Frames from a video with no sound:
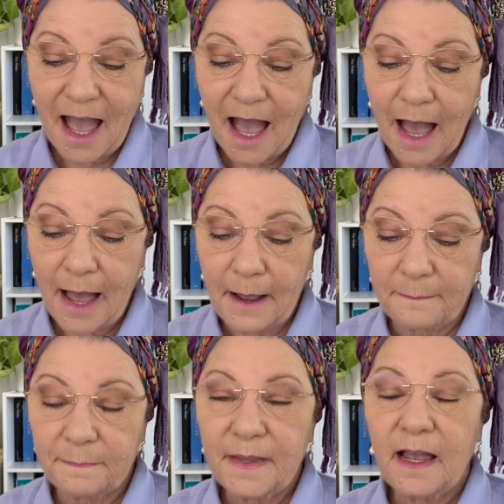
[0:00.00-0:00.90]

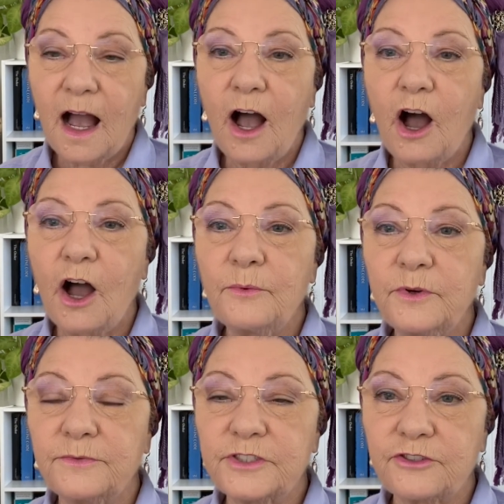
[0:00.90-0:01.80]
I
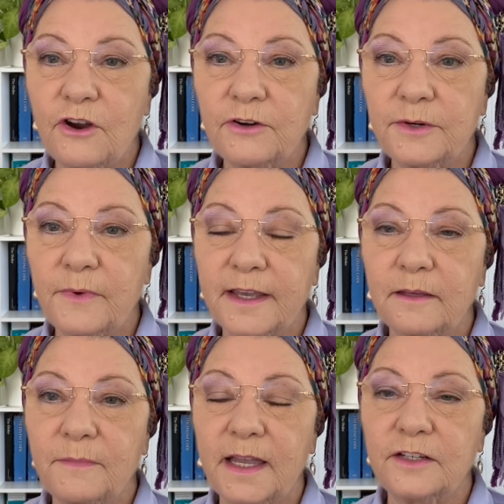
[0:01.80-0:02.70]
would strongly
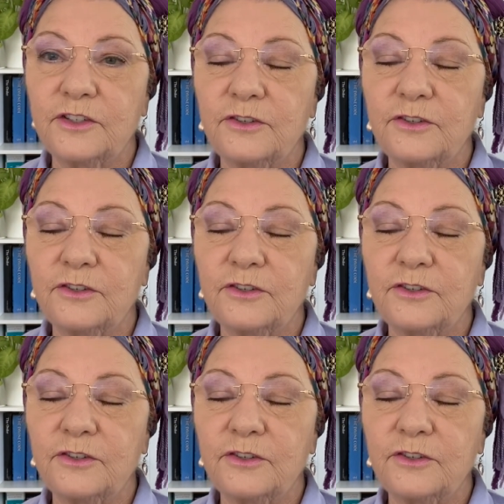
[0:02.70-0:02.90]
recommend